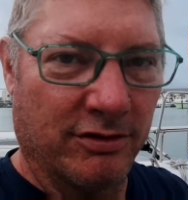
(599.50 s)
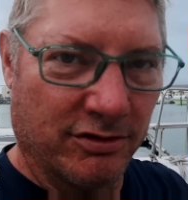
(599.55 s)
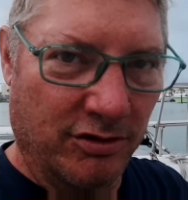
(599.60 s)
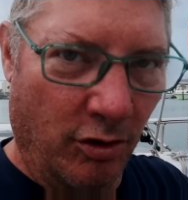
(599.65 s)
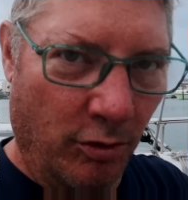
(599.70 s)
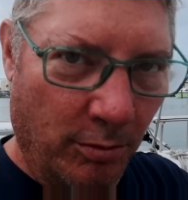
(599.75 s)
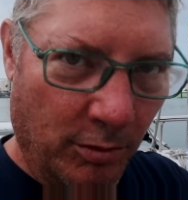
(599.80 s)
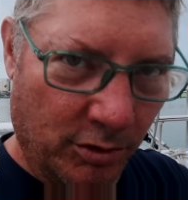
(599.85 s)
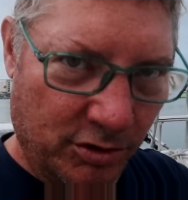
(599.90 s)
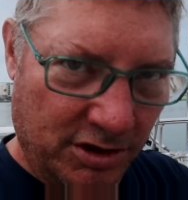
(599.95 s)
is
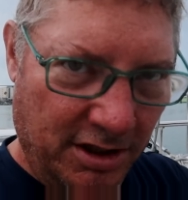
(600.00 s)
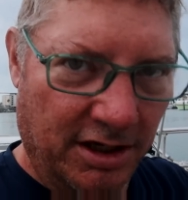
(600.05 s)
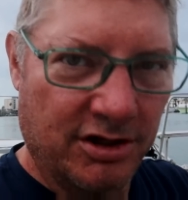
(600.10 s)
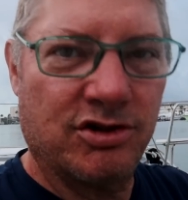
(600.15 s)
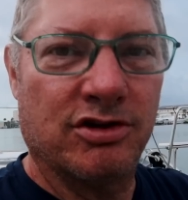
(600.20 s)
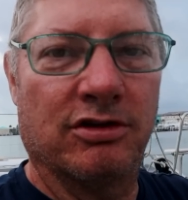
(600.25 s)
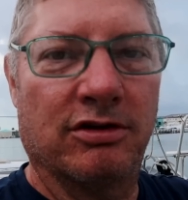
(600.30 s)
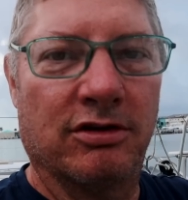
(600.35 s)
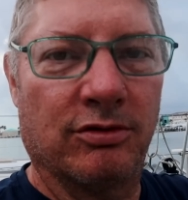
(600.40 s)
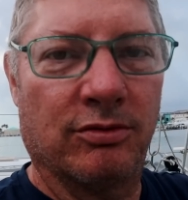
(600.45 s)
almost
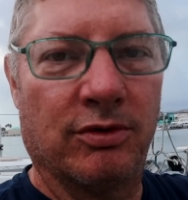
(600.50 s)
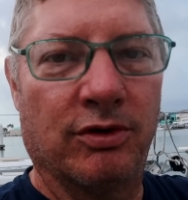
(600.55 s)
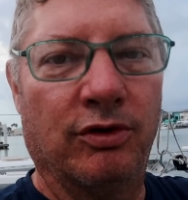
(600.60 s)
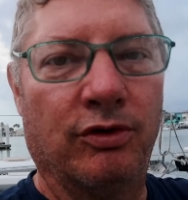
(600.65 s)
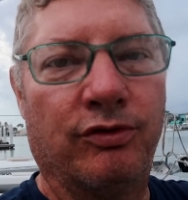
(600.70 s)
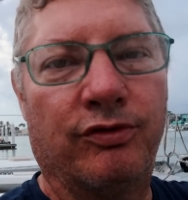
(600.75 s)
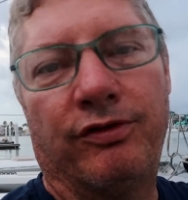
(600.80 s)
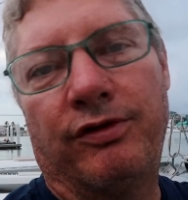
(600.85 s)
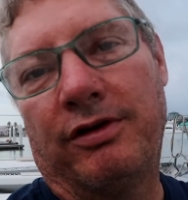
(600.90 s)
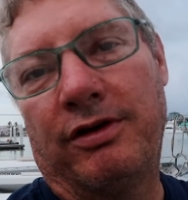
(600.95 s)
touching the
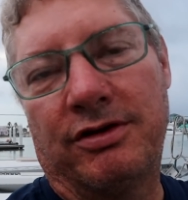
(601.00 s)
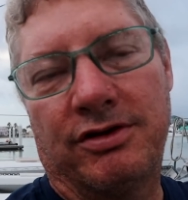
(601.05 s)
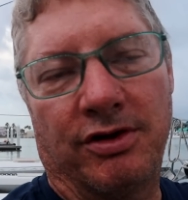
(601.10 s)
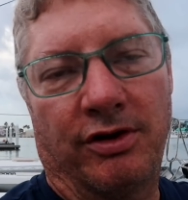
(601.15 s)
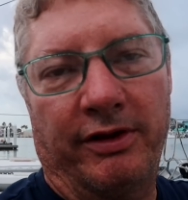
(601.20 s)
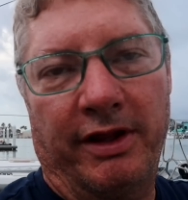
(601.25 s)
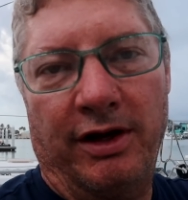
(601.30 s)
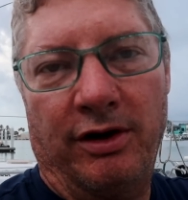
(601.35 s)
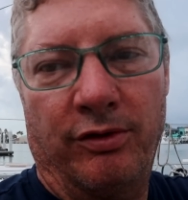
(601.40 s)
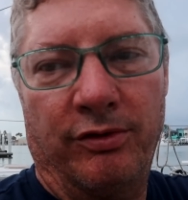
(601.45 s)
roof,
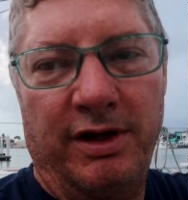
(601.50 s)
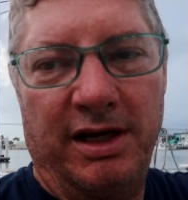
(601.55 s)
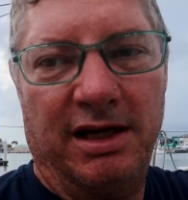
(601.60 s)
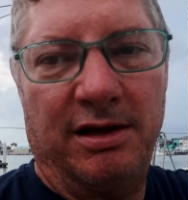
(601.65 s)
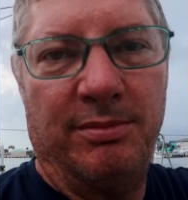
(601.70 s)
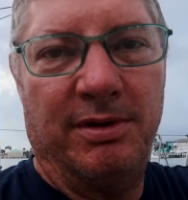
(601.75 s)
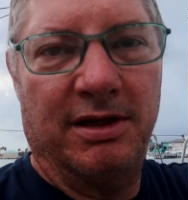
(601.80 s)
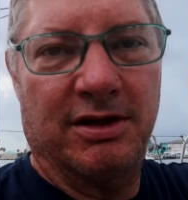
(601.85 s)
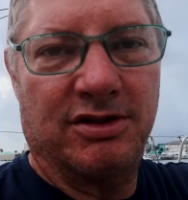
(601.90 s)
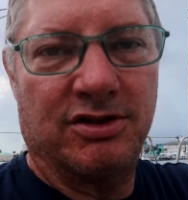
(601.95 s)
so they don't need
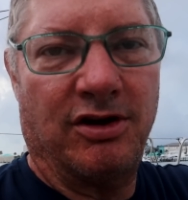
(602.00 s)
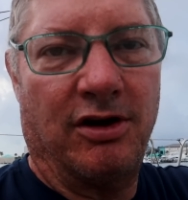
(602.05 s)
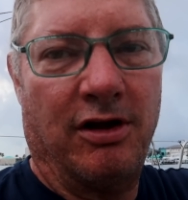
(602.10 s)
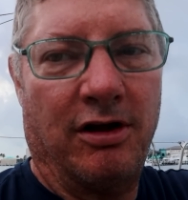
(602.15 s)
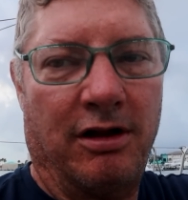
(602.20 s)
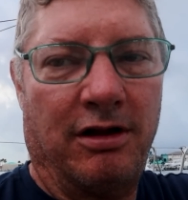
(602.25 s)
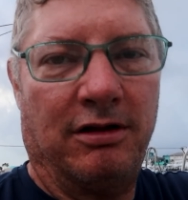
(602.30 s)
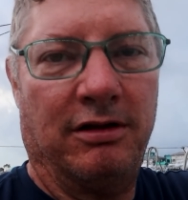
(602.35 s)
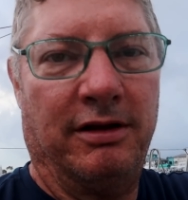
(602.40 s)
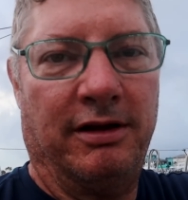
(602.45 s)
to be as
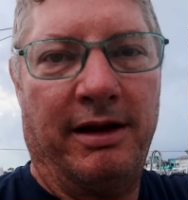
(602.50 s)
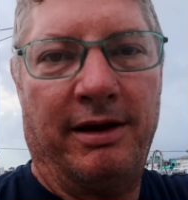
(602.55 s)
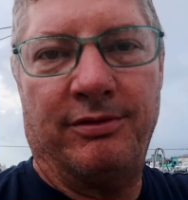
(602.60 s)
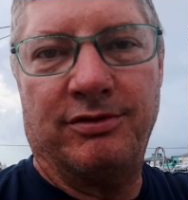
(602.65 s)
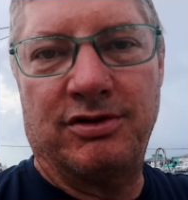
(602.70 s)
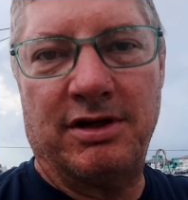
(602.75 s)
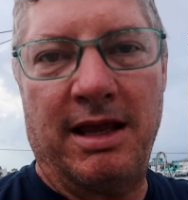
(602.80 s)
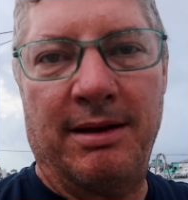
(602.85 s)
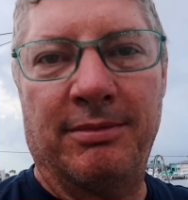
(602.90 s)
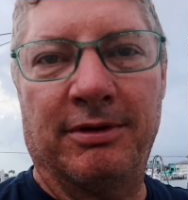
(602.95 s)
tall, and I
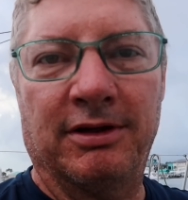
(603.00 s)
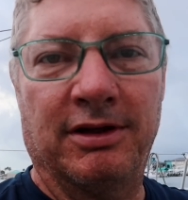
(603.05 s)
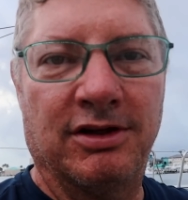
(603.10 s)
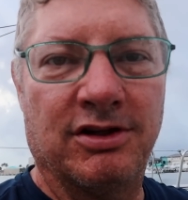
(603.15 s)
was able to